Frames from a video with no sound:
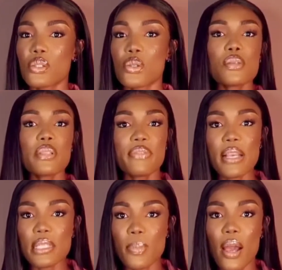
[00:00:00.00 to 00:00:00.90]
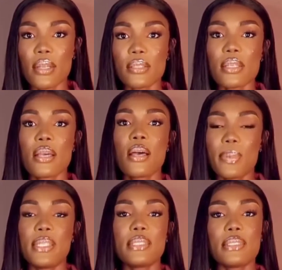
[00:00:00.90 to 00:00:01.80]
So the first part,
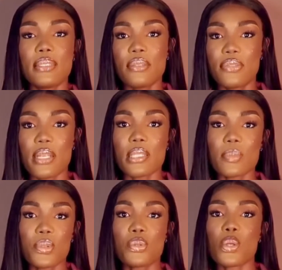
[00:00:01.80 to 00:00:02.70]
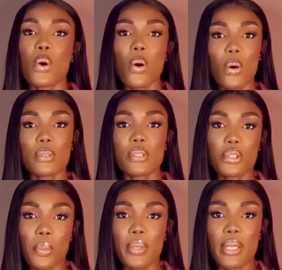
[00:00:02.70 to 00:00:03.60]
explaining the difference between all the
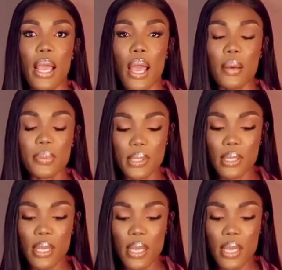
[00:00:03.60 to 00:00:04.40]
shopping apps.